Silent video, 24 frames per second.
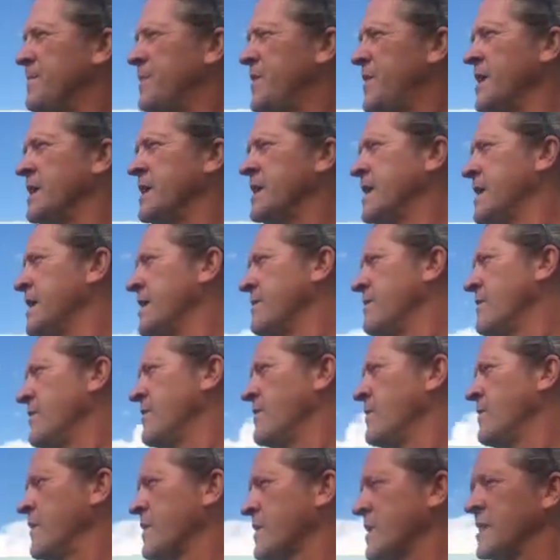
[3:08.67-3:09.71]
the
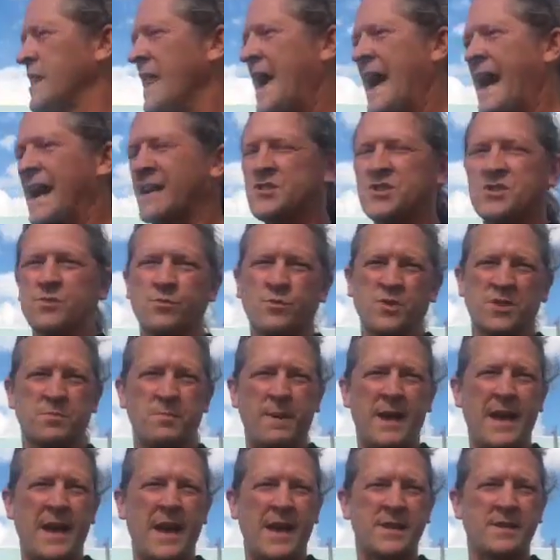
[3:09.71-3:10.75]
glass was
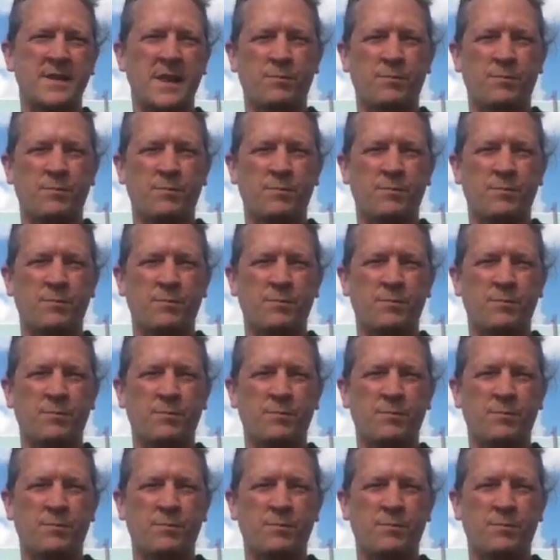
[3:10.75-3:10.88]
made.